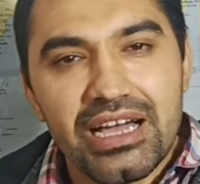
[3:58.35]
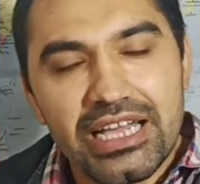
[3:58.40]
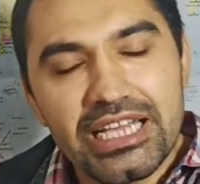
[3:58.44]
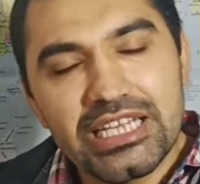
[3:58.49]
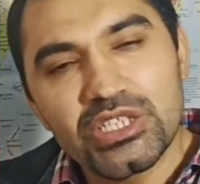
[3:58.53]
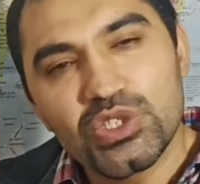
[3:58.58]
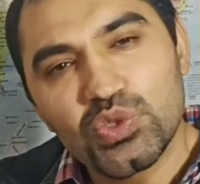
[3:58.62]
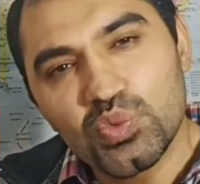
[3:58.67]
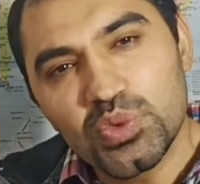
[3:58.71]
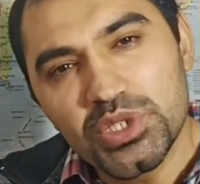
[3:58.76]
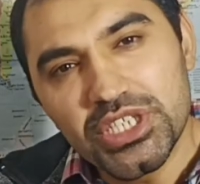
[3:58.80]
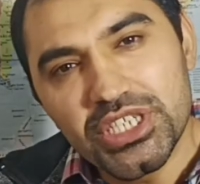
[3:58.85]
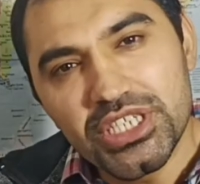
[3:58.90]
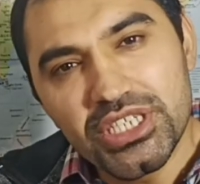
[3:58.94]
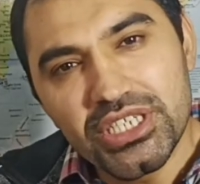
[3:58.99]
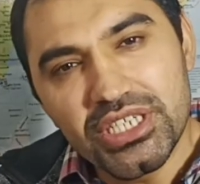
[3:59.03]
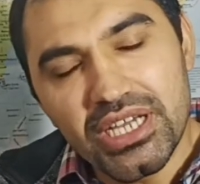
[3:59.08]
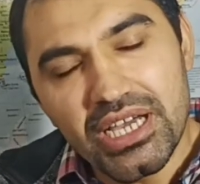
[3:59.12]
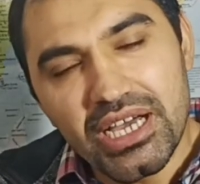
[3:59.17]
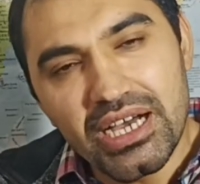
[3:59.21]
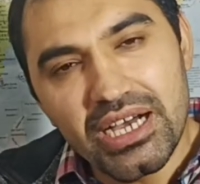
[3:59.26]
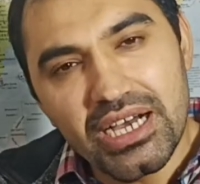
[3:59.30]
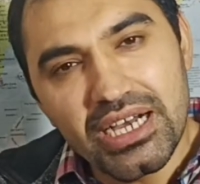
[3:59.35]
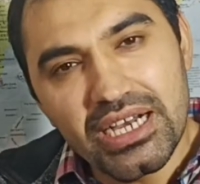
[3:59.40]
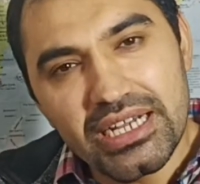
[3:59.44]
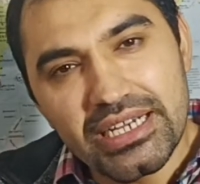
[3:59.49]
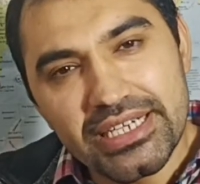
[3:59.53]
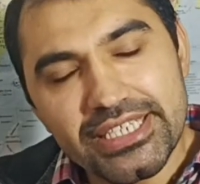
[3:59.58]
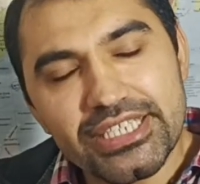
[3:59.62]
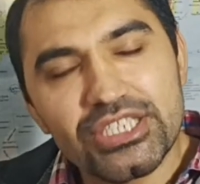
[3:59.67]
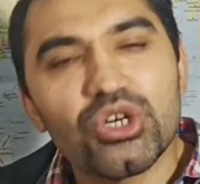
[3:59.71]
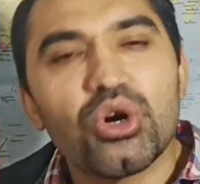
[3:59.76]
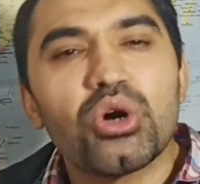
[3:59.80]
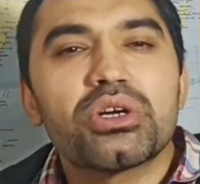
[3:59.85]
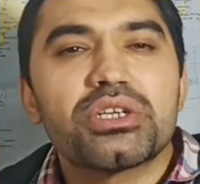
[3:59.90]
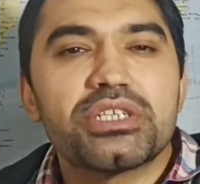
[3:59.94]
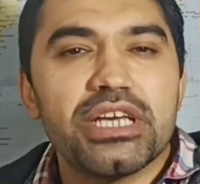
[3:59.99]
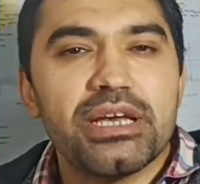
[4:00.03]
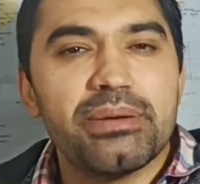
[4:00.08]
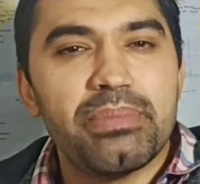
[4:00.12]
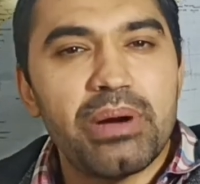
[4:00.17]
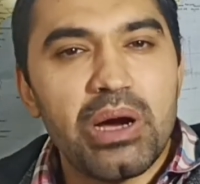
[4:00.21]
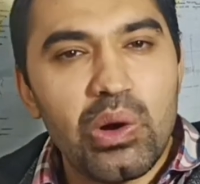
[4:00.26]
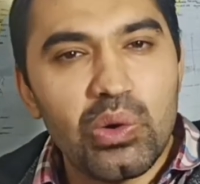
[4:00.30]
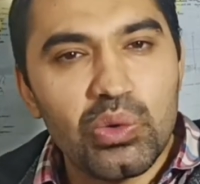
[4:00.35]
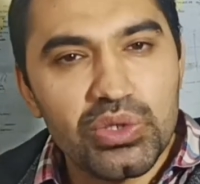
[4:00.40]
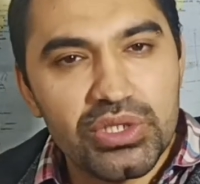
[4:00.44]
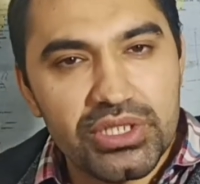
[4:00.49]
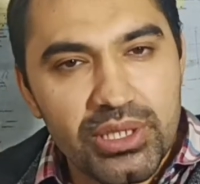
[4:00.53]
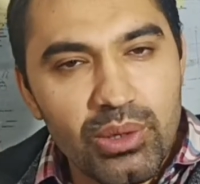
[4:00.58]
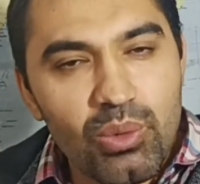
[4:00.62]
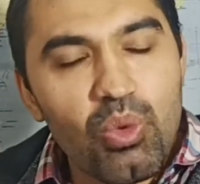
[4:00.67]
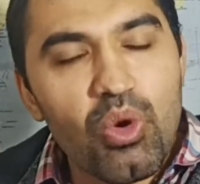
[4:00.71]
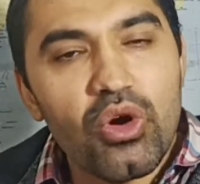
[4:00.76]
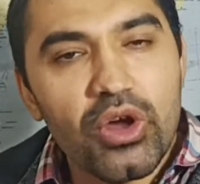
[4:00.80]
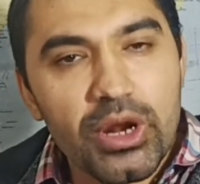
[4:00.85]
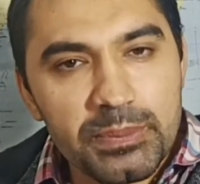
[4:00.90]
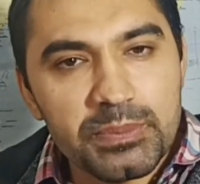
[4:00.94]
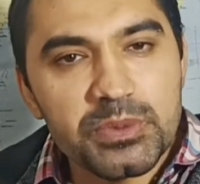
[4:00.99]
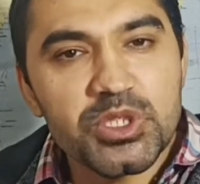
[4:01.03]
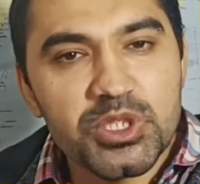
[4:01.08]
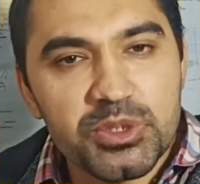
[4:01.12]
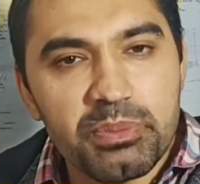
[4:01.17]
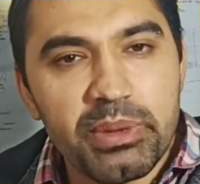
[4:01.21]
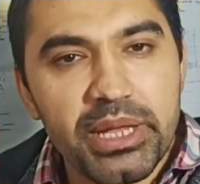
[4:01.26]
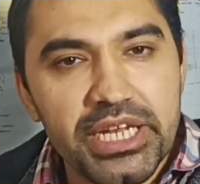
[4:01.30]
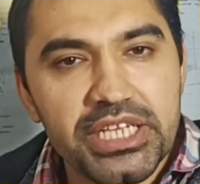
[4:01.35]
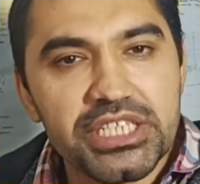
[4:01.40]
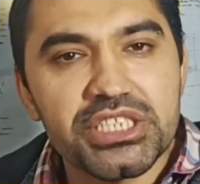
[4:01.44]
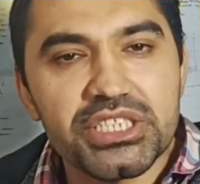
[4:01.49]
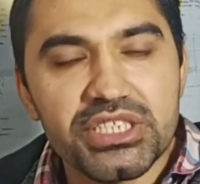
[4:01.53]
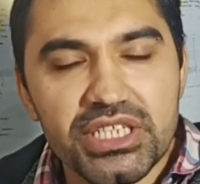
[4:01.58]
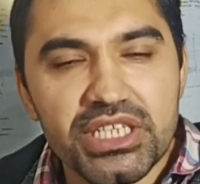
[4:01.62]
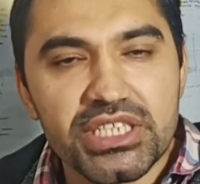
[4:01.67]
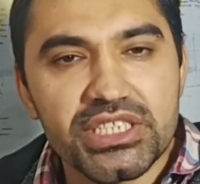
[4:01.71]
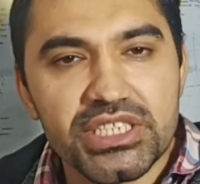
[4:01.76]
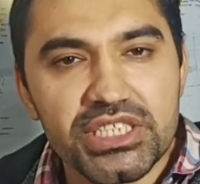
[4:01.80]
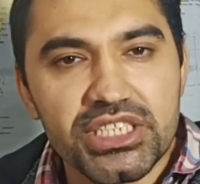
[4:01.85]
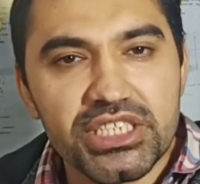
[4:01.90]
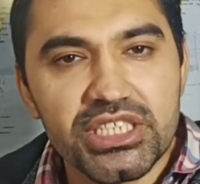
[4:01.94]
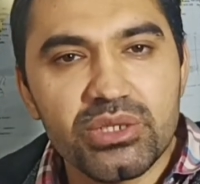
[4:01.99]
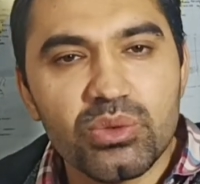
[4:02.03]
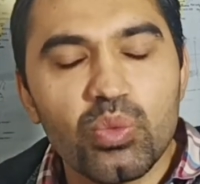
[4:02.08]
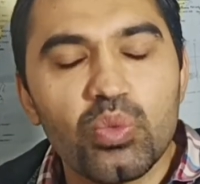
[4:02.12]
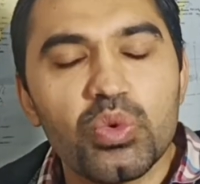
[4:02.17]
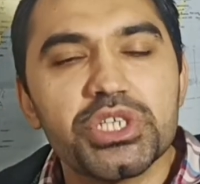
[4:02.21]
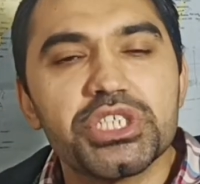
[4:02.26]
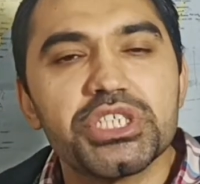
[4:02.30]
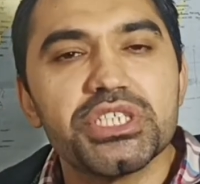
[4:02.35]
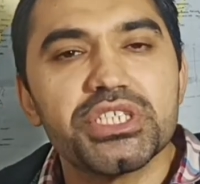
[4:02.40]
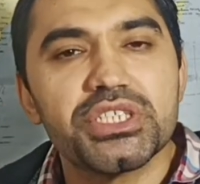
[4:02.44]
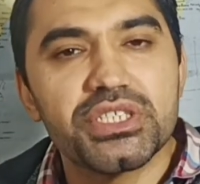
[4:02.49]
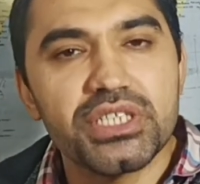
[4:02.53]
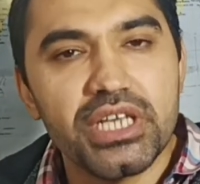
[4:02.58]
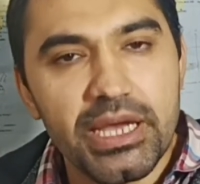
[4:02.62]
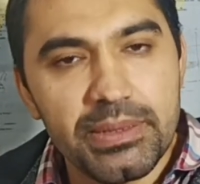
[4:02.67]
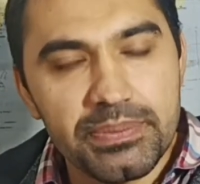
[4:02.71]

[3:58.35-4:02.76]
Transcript: As we talked about the War of Spanish Succession, which is